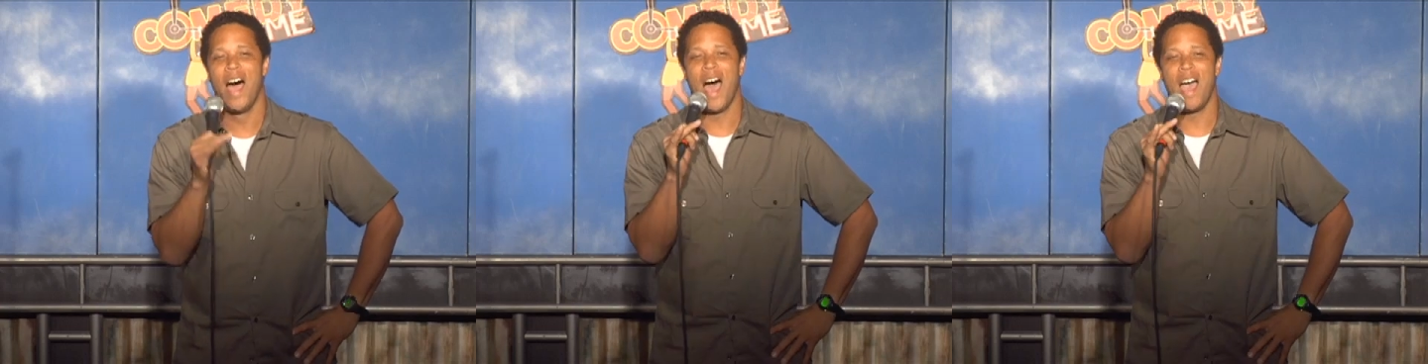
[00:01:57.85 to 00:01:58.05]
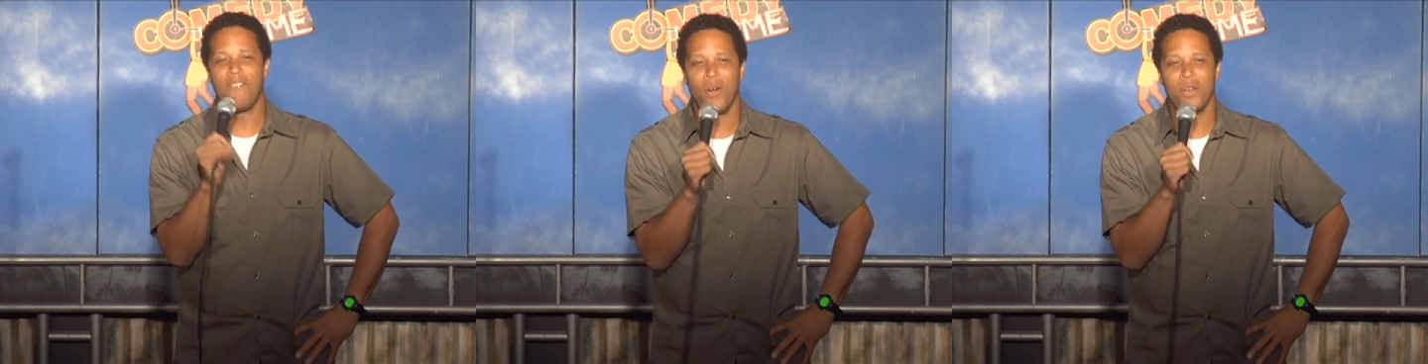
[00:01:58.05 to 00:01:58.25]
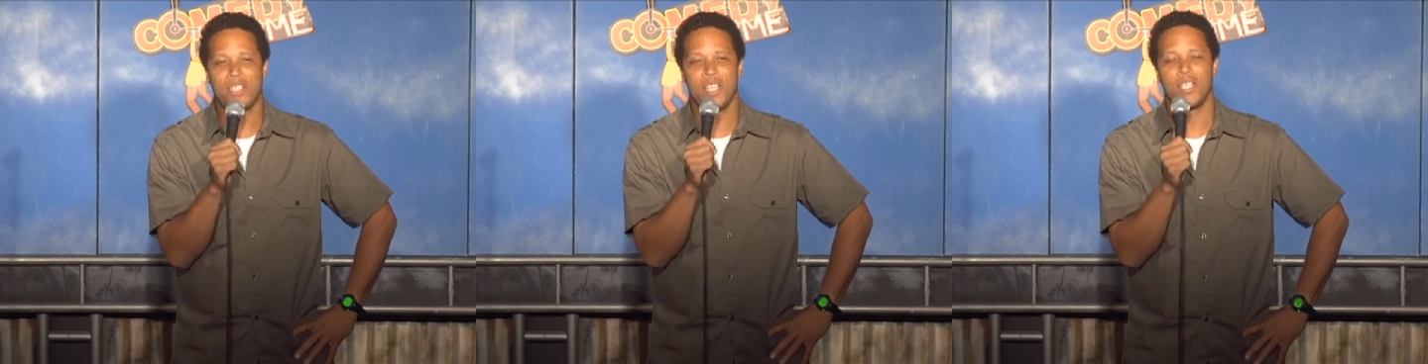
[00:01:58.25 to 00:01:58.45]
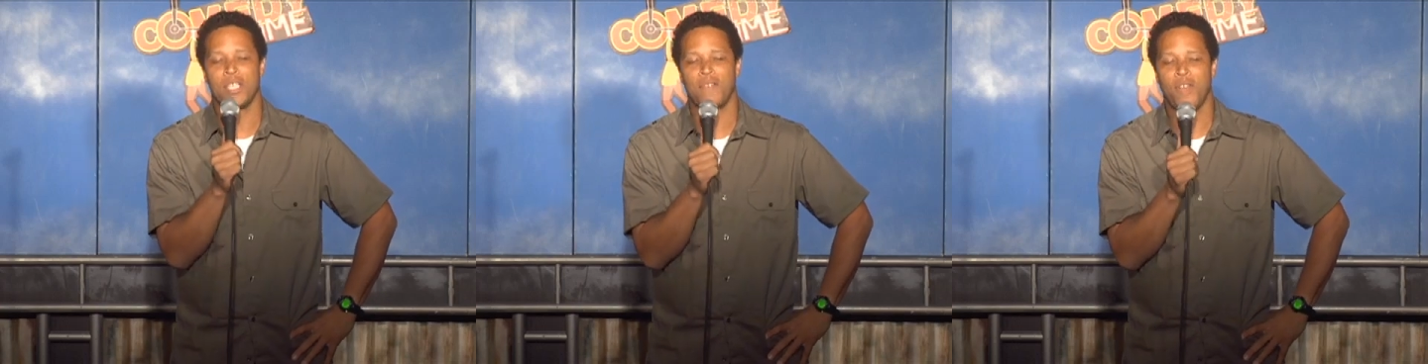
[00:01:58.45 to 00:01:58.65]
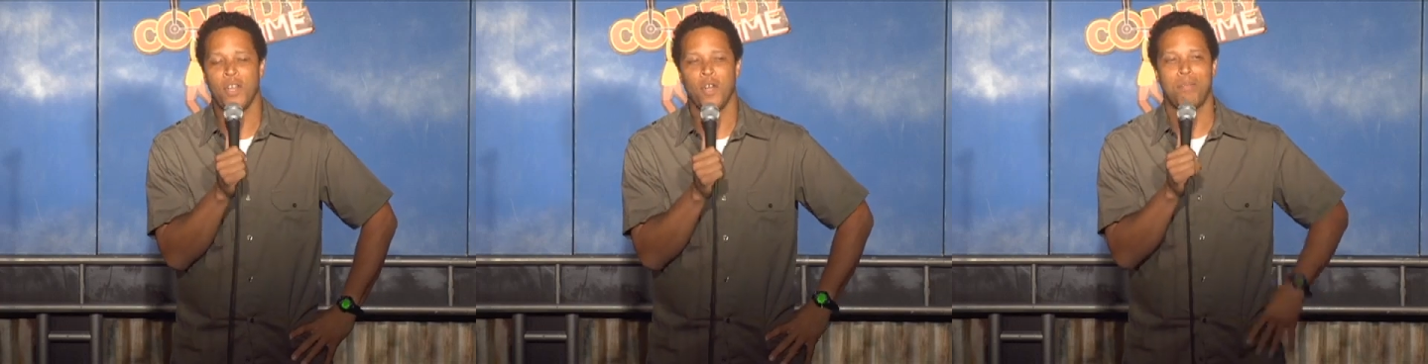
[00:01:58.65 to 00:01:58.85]
I've always had
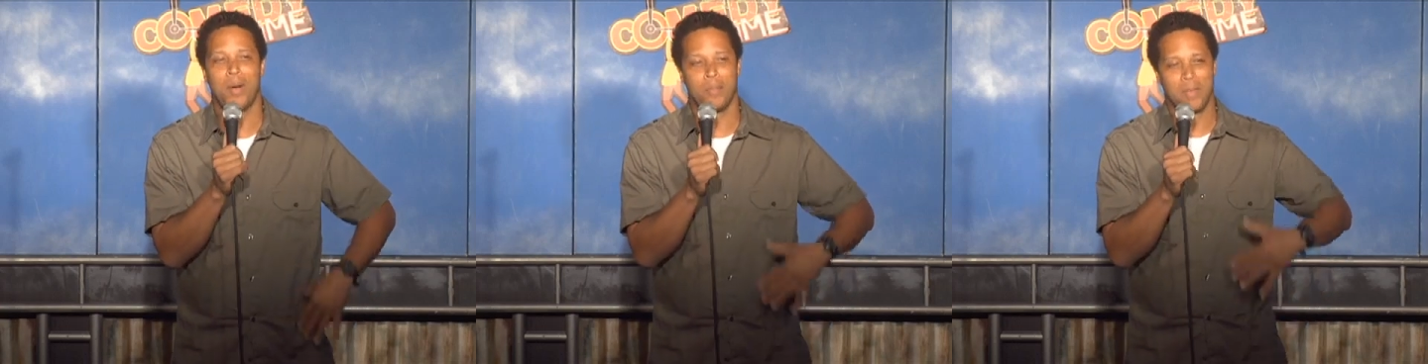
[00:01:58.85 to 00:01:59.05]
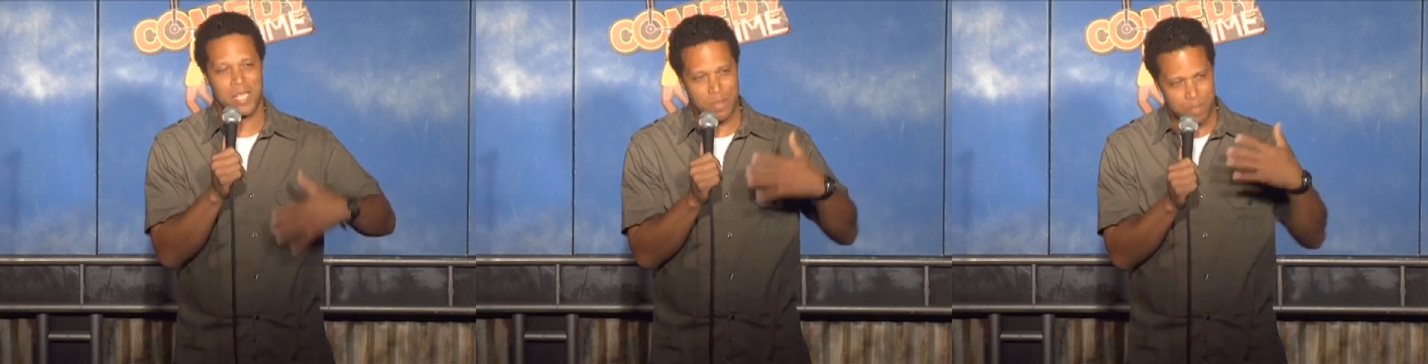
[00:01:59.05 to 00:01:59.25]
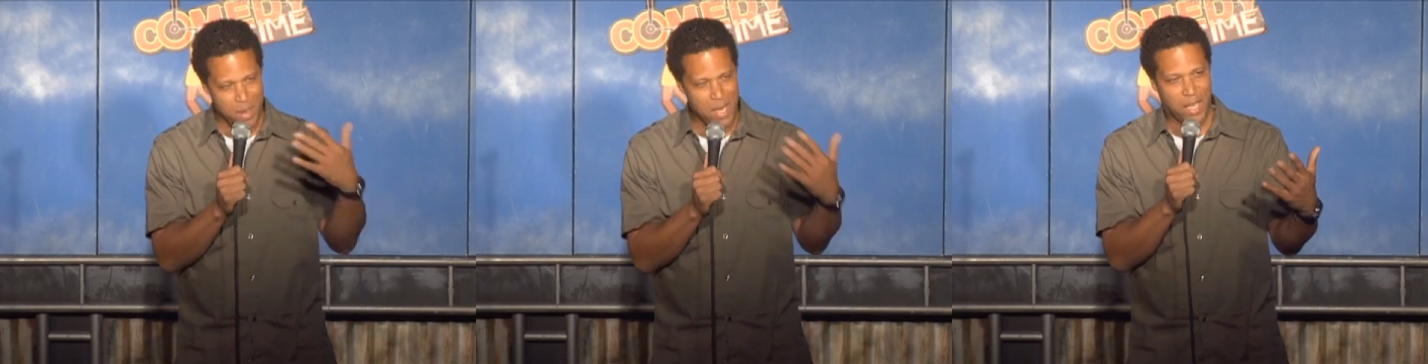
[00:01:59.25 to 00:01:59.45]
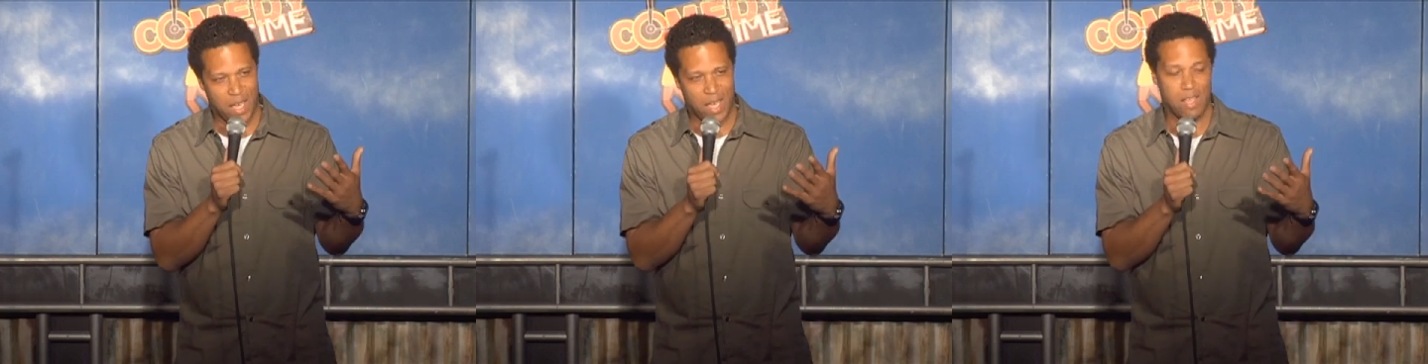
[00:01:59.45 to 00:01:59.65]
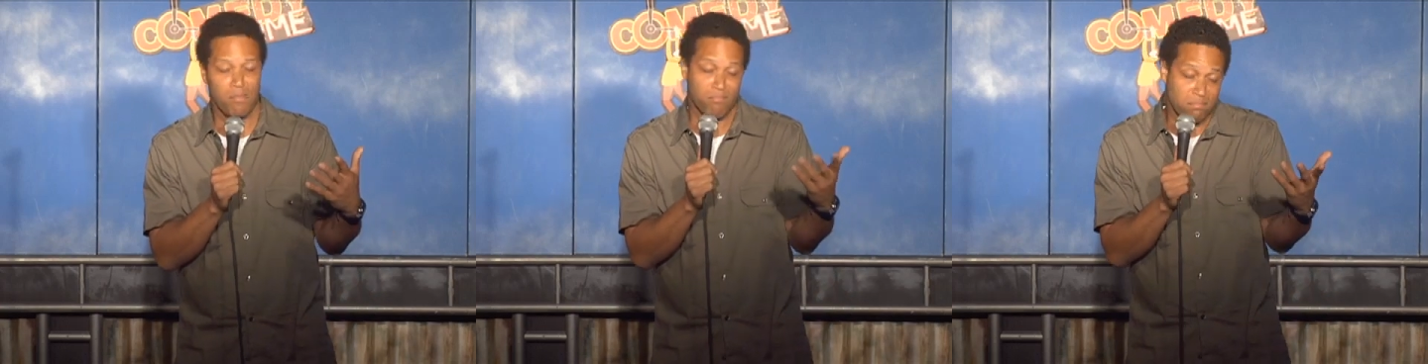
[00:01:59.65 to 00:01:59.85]
this fear of public
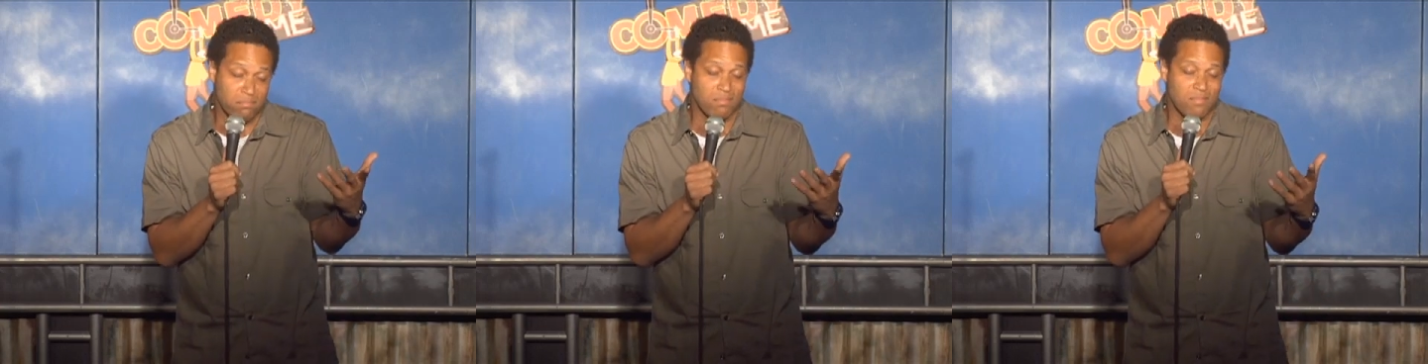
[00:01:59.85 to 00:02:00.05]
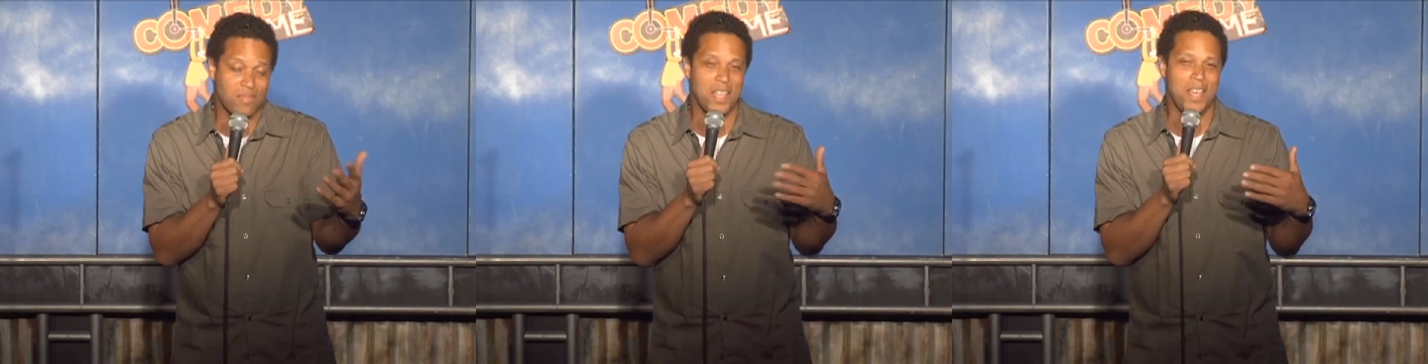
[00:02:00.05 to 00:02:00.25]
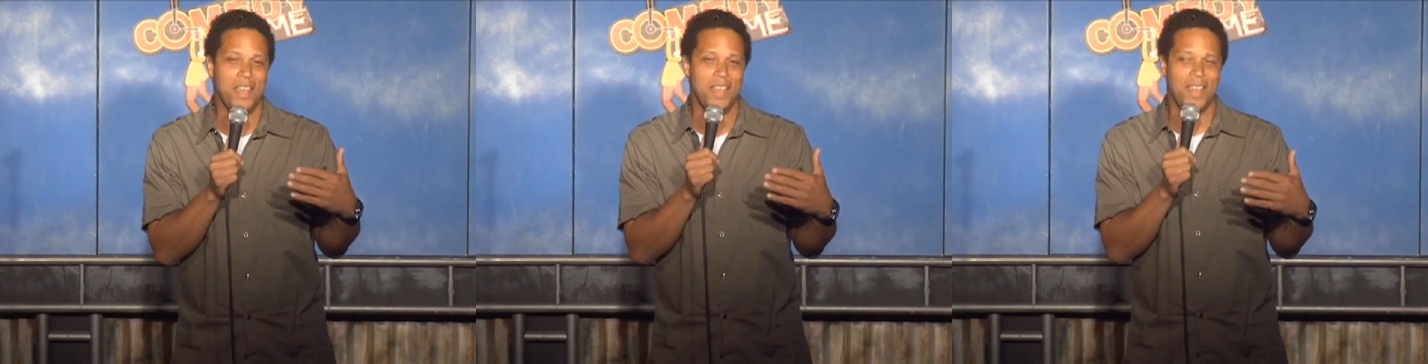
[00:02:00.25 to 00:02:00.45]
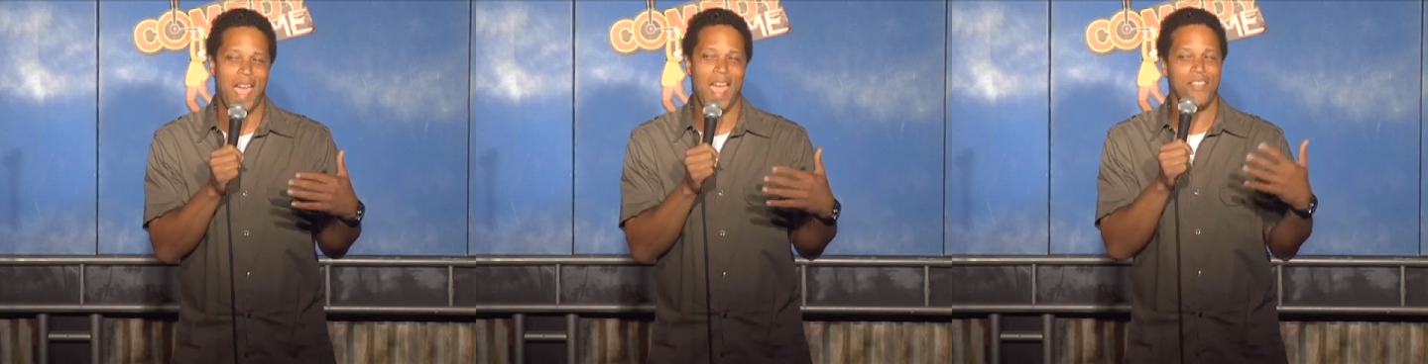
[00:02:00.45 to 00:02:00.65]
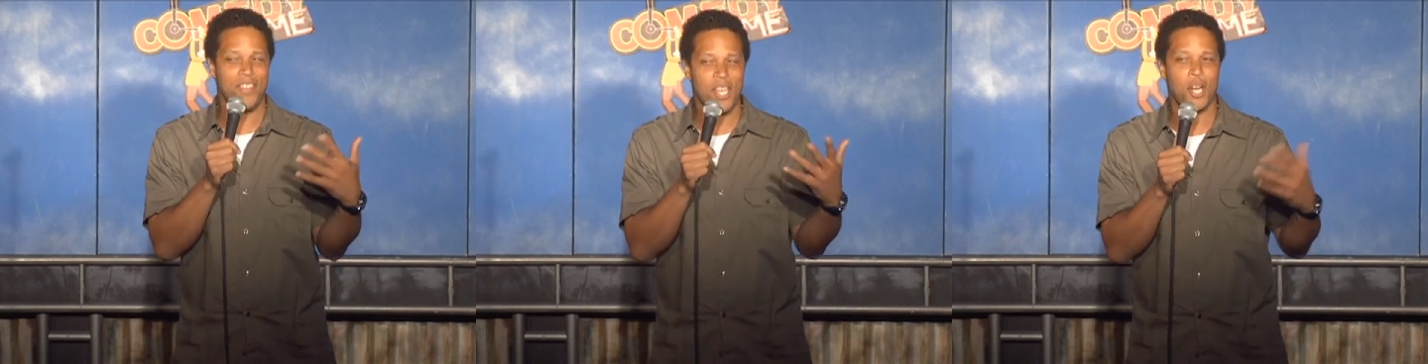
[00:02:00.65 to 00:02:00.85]
speaking
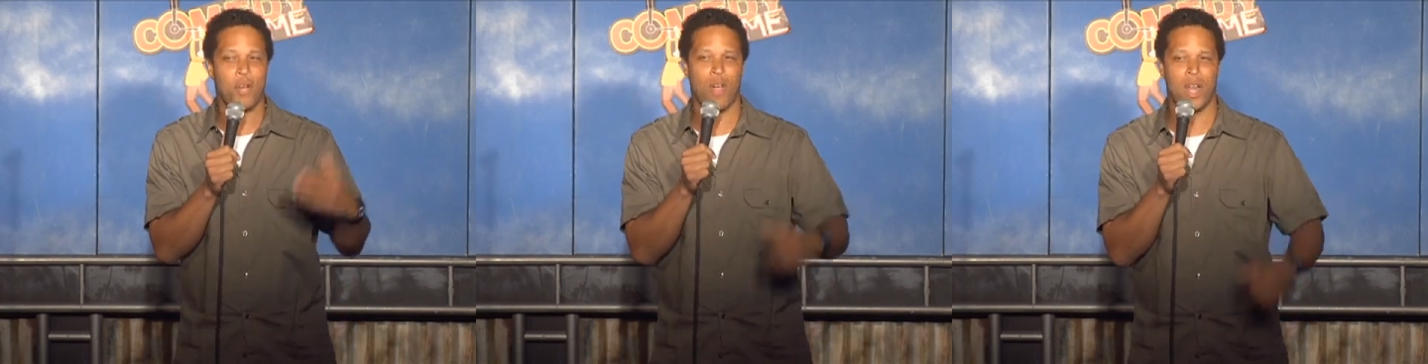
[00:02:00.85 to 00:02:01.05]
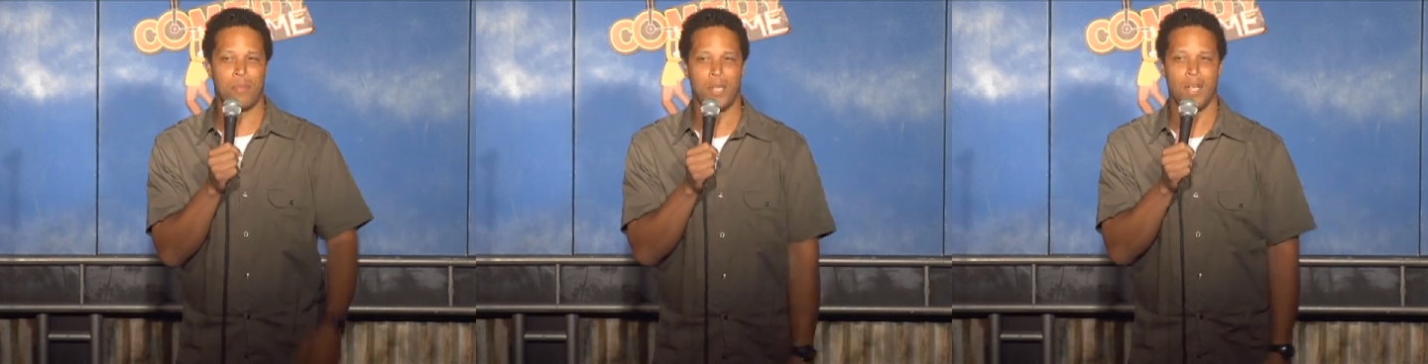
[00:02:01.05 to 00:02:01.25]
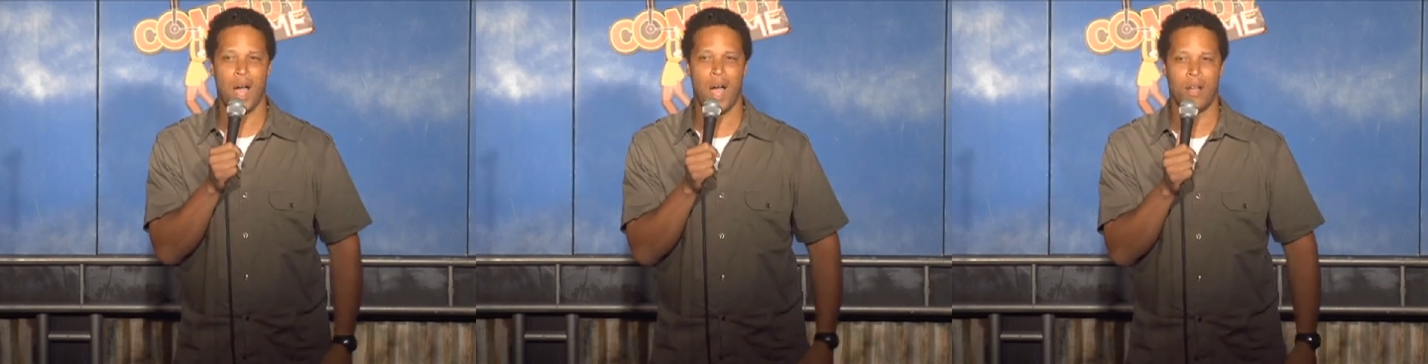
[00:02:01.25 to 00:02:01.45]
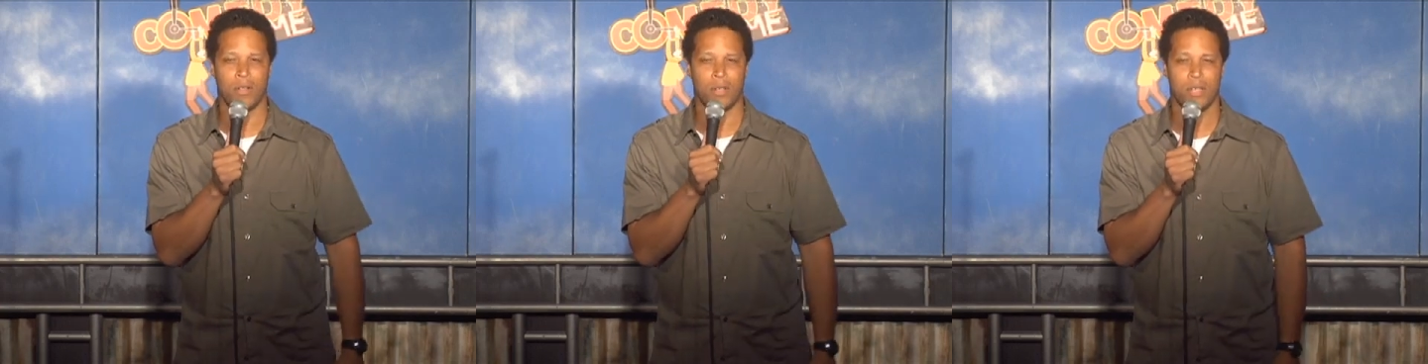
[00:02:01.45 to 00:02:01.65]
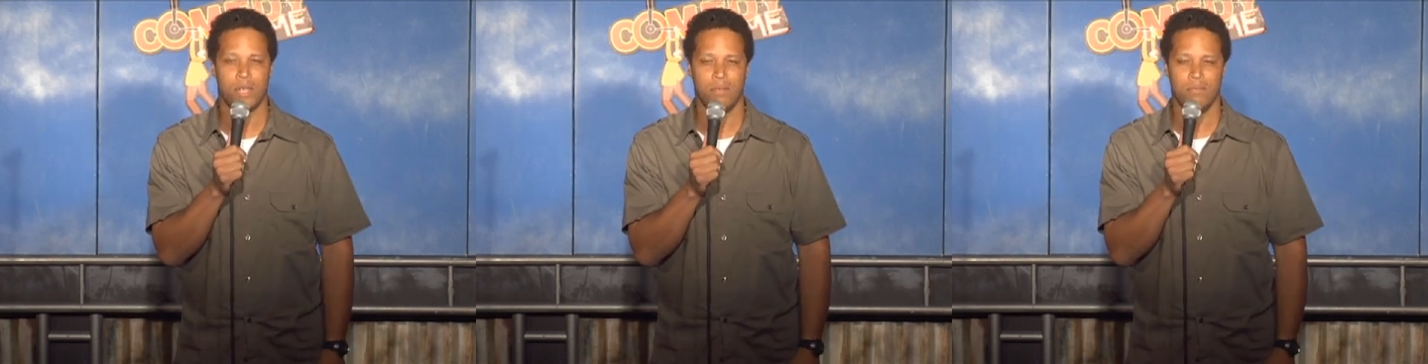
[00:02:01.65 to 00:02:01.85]
and the Incredible
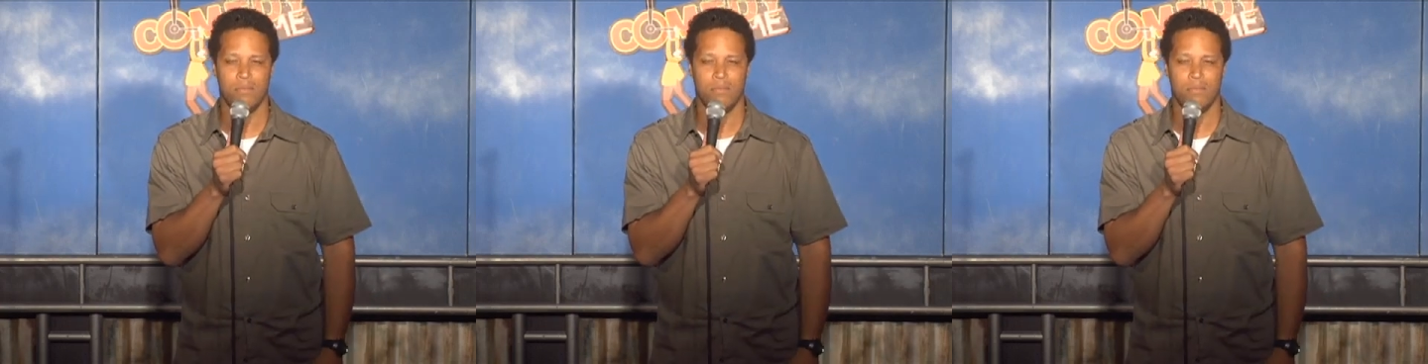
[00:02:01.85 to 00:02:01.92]
Hulk.